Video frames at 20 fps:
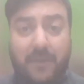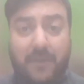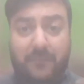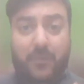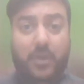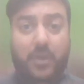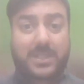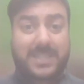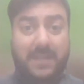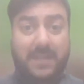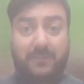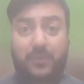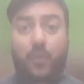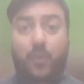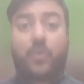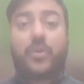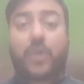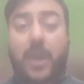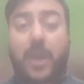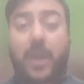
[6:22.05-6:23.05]
Of course, I've
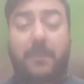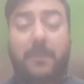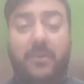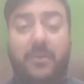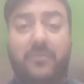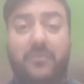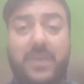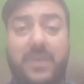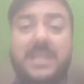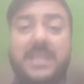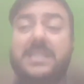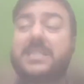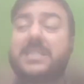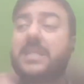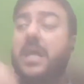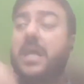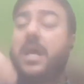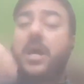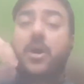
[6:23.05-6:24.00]
told you a couple of ways.